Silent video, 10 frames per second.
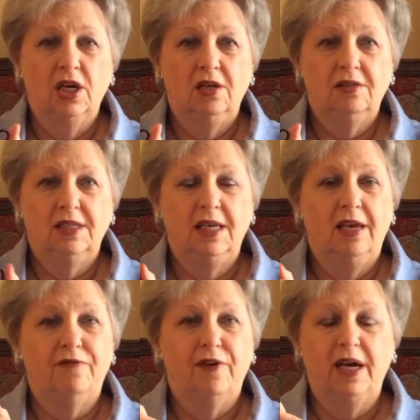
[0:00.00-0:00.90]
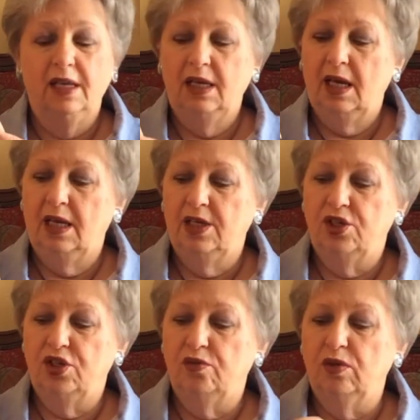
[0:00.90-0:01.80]
You see, if any
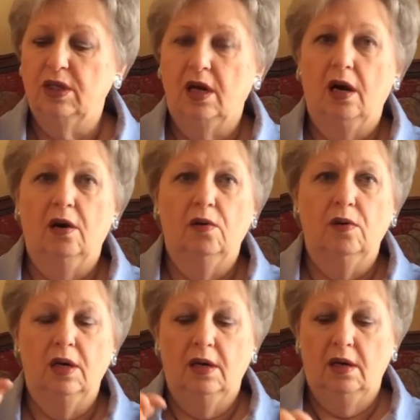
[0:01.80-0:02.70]
energy will go